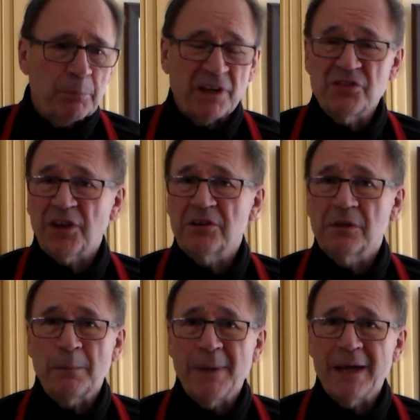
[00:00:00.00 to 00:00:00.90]

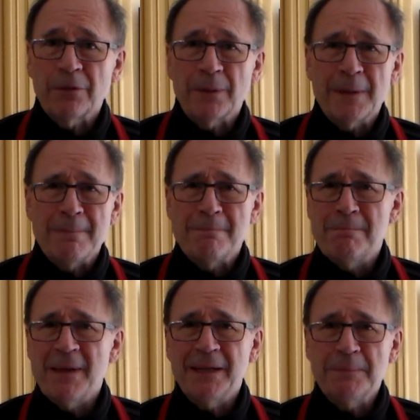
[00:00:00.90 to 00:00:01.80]
particulate matter, and
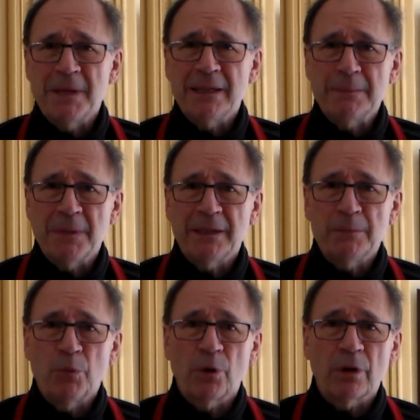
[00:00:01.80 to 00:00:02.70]

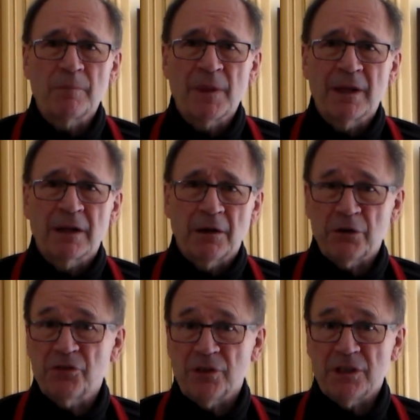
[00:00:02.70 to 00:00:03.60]
many more
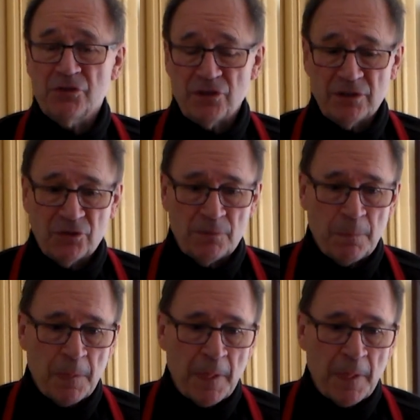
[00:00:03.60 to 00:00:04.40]
carcinogens.